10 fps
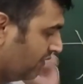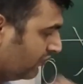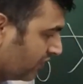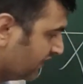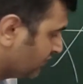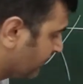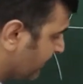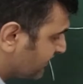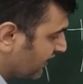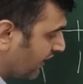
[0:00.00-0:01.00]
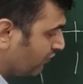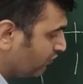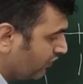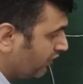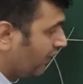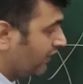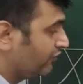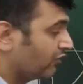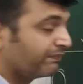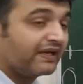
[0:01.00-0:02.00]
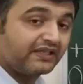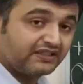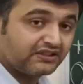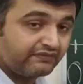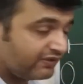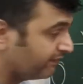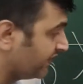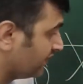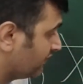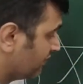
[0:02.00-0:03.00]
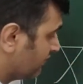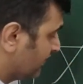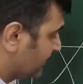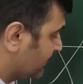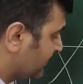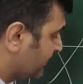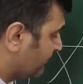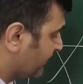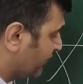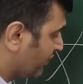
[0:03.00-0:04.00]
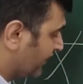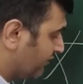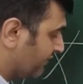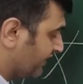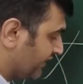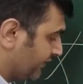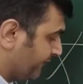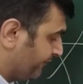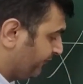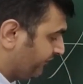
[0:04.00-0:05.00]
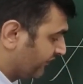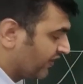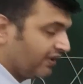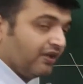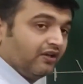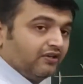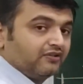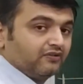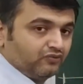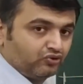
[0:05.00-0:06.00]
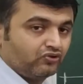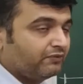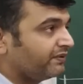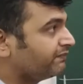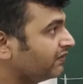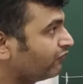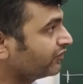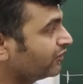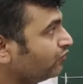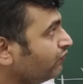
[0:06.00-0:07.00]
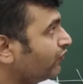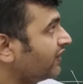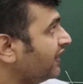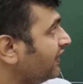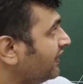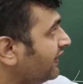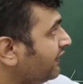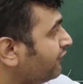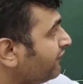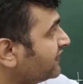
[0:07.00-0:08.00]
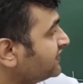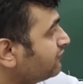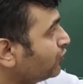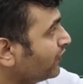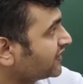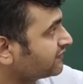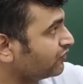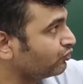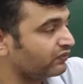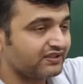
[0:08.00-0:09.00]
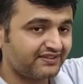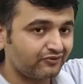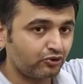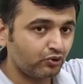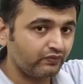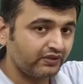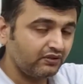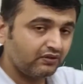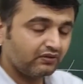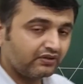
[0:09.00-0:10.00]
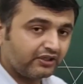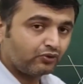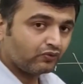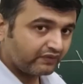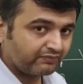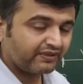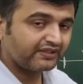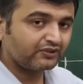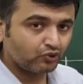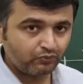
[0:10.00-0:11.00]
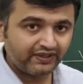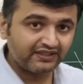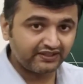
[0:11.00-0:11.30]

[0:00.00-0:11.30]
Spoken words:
Okay, so that's how your partition will be. This is nothing but your n by n. Usually people, what they do for f of x equal to x square over 0 to 1, they took 1 by n, 2 by n,